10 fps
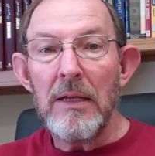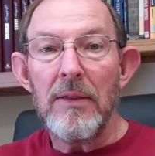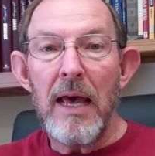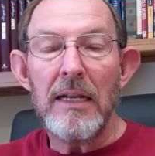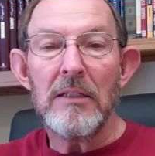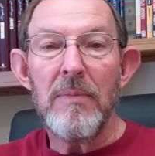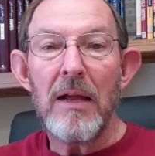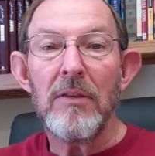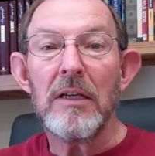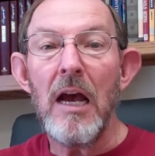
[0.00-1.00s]
that is
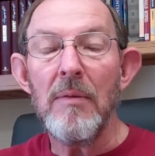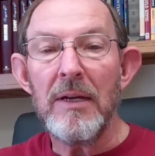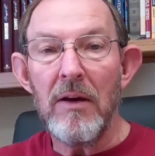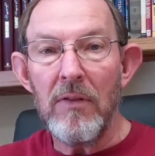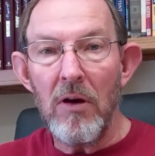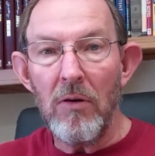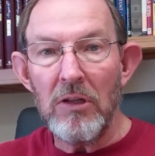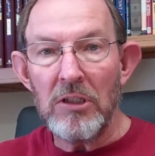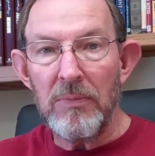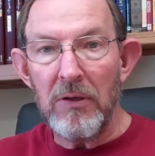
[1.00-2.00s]
about the coming of the
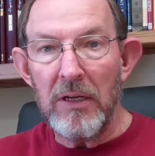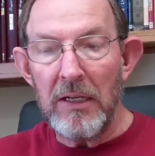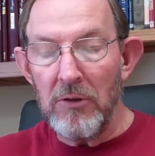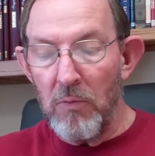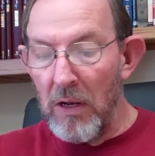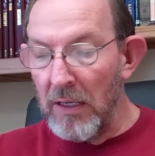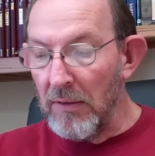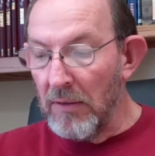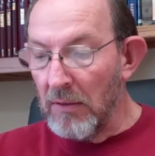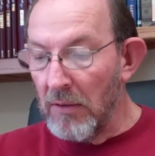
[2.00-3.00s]
Holy Spirit
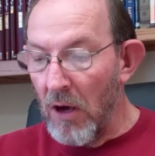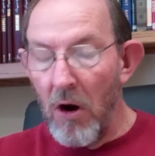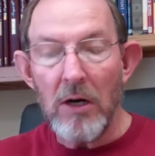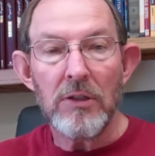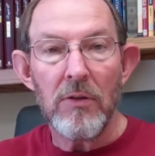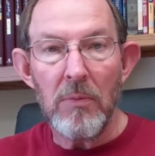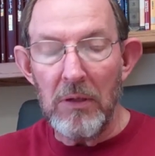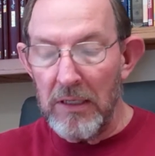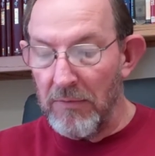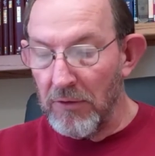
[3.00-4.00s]
indwelling the hearts of the
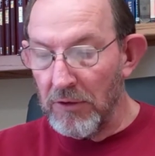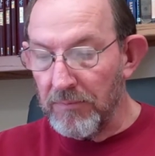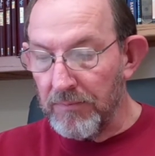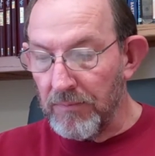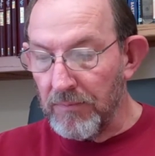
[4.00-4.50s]
believers.